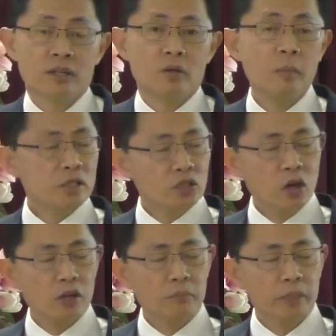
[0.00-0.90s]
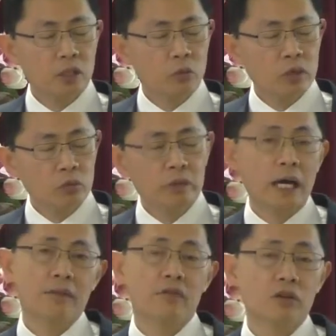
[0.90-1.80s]
Why must God be the one who
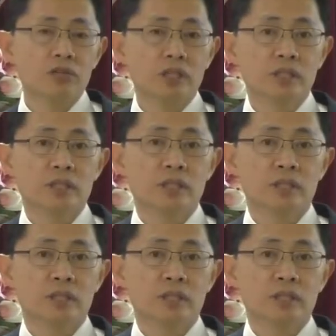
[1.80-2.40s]
die for our sins?